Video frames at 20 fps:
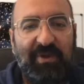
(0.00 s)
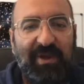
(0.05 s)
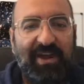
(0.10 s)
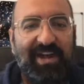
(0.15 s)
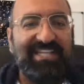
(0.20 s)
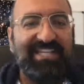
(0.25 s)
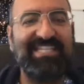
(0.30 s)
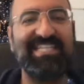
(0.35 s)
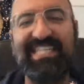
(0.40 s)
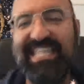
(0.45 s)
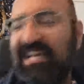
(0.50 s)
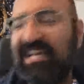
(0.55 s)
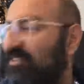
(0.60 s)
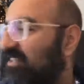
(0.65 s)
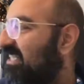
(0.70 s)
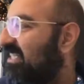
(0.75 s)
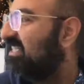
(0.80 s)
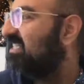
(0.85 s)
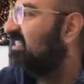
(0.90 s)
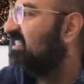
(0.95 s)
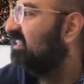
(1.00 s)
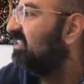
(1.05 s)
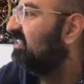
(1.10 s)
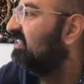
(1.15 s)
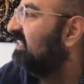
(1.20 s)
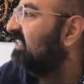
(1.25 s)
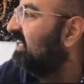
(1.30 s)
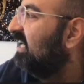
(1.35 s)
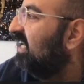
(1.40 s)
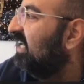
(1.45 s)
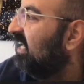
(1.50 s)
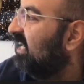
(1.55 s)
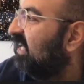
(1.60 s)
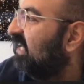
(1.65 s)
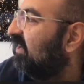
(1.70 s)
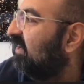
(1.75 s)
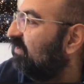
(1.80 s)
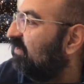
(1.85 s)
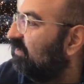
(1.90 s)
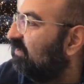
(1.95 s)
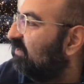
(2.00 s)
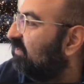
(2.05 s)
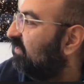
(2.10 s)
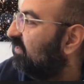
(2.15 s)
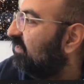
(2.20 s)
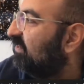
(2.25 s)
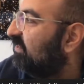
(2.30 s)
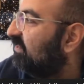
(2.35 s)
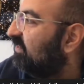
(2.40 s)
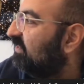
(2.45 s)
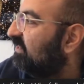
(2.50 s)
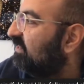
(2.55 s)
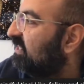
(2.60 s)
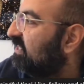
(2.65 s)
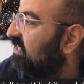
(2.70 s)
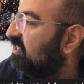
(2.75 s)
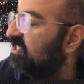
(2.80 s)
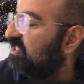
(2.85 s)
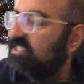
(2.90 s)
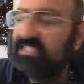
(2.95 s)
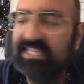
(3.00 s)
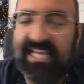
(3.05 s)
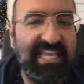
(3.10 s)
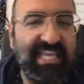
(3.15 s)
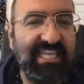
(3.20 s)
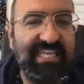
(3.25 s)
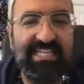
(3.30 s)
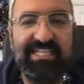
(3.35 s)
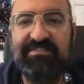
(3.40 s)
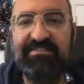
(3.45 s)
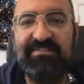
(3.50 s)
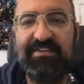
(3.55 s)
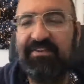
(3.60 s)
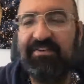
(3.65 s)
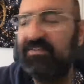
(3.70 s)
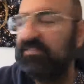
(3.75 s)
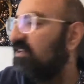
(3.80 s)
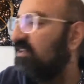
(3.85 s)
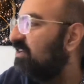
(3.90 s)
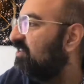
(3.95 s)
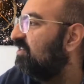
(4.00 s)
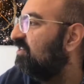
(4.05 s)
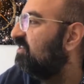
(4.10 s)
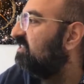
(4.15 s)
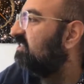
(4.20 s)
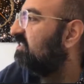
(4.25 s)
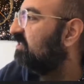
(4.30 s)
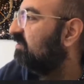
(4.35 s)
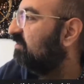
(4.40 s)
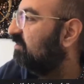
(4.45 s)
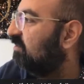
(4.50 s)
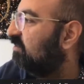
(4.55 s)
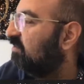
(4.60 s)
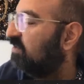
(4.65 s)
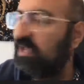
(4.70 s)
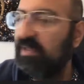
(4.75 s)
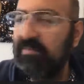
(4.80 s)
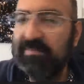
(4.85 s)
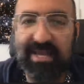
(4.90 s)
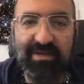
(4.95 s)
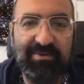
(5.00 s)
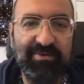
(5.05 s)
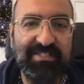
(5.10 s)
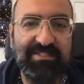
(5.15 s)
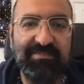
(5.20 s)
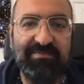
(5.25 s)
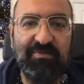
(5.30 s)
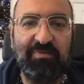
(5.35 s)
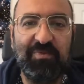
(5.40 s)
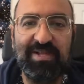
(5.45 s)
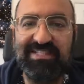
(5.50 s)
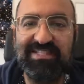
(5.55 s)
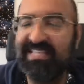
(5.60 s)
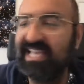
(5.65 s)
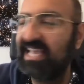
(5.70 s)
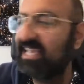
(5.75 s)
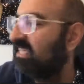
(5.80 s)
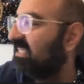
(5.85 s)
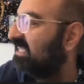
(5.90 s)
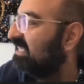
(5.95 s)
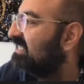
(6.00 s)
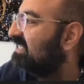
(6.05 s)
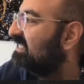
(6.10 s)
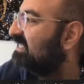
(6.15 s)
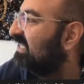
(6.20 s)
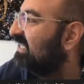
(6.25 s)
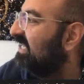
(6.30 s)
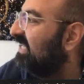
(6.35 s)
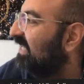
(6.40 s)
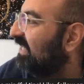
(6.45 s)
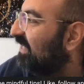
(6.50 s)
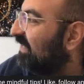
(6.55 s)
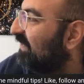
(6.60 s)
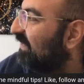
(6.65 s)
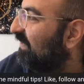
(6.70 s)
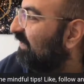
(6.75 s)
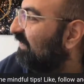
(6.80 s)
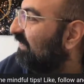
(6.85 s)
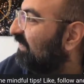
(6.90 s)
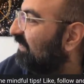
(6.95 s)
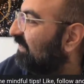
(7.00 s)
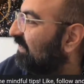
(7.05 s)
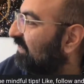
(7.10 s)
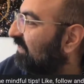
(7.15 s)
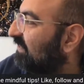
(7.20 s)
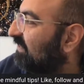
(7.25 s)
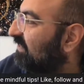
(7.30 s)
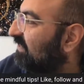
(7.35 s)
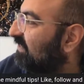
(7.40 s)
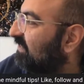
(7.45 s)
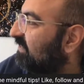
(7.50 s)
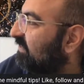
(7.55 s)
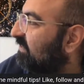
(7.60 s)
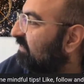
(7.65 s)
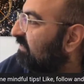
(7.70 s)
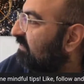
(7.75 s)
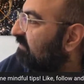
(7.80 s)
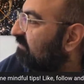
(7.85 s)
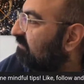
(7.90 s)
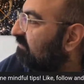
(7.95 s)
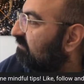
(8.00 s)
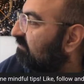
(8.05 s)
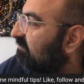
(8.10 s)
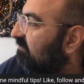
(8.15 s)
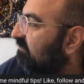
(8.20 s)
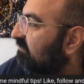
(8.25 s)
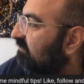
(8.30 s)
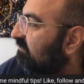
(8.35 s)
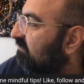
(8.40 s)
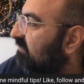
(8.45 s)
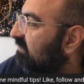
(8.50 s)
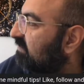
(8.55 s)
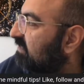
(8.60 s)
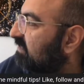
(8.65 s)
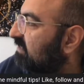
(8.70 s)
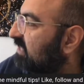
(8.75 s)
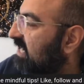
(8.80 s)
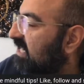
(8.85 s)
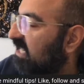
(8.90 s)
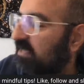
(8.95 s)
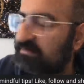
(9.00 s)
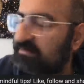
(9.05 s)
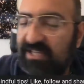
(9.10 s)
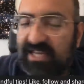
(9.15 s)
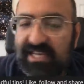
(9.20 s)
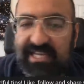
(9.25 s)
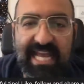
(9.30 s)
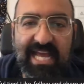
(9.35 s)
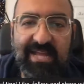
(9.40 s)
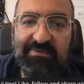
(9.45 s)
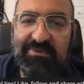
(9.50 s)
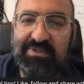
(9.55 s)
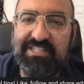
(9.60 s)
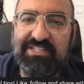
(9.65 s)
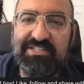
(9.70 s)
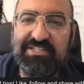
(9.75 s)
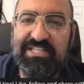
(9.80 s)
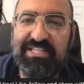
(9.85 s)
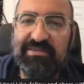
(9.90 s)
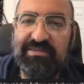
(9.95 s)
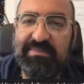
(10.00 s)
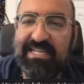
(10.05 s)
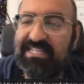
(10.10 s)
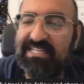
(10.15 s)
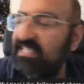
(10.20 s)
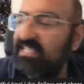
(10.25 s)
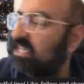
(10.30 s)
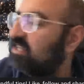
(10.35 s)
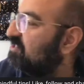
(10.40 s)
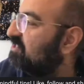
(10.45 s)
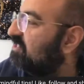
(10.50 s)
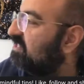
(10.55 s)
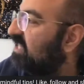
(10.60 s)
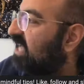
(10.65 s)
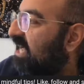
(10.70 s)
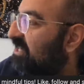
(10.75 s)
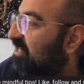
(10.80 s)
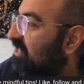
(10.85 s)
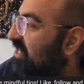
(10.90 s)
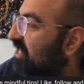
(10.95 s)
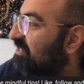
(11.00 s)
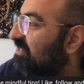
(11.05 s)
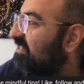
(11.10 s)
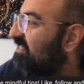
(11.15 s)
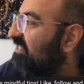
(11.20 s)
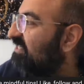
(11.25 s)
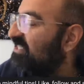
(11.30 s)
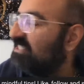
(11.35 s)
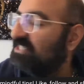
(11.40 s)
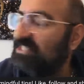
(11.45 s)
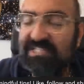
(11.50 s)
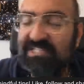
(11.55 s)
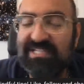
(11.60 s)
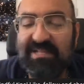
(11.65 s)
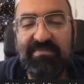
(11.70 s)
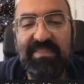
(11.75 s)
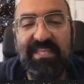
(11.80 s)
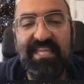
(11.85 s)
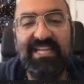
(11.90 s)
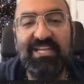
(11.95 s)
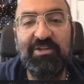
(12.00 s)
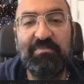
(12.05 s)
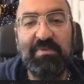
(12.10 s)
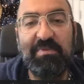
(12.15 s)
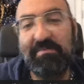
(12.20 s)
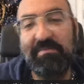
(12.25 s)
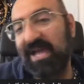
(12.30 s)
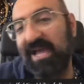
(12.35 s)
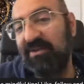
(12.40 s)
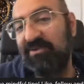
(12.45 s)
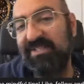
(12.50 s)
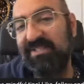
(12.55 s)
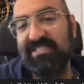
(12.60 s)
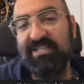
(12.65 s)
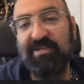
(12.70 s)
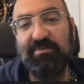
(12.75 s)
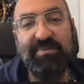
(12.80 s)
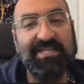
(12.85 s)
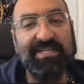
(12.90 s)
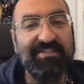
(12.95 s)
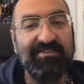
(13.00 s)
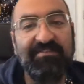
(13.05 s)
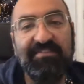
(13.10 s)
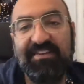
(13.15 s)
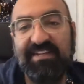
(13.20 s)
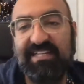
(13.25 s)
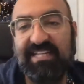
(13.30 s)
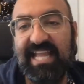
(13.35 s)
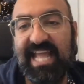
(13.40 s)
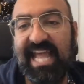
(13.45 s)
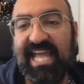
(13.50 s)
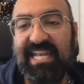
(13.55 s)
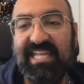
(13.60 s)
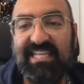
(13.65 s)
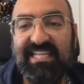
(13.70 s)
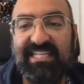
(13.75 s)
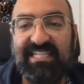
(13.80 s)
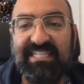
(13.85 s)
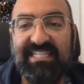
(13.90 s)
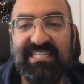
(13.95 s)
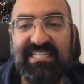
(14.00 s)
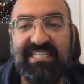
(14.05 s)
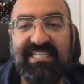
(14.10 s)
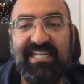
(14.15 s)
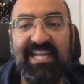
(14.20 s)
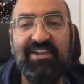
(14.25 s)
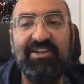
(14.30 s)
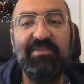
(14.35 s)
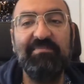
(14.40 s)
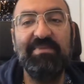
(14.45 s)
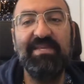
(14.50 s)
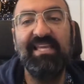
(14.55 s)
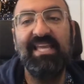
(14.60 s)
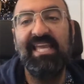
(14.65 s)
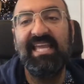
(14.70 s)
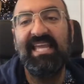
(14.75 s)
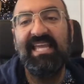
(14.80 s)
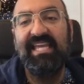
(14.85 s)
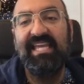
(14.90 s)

what I did that will lead to, or just taking a different route, or walking backwards for 1 second, or standing upside down while you're doing your meditation. I don't know, just do something a little bit backwards, a little bit different. And it can only be,